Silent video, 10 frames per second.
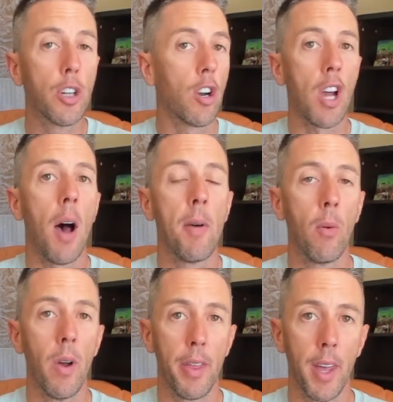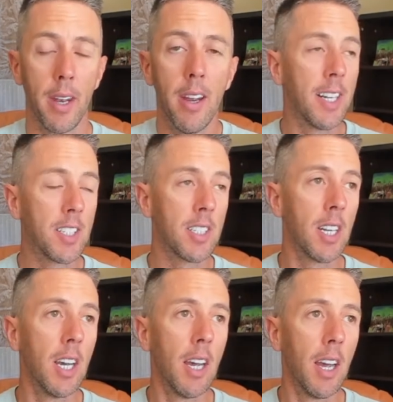are common with it. It's
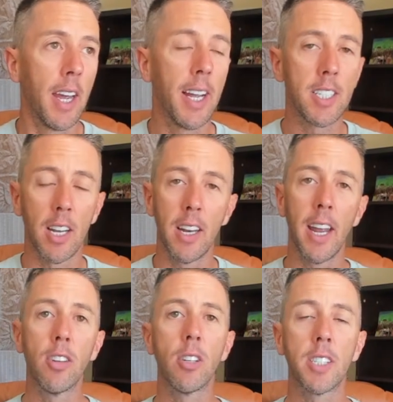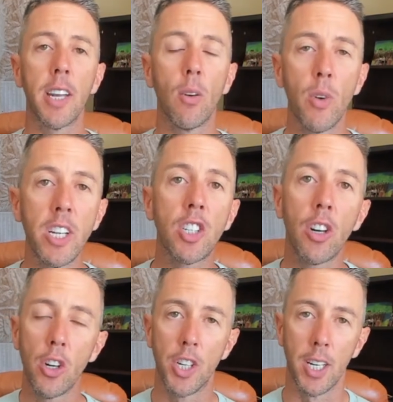it's an interesting
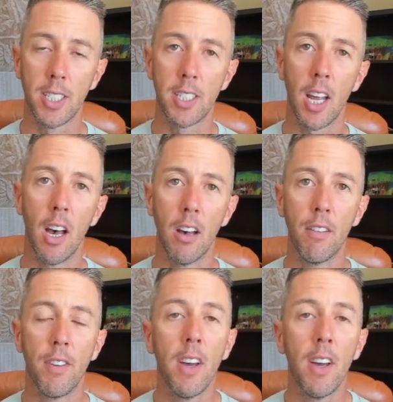resurgence of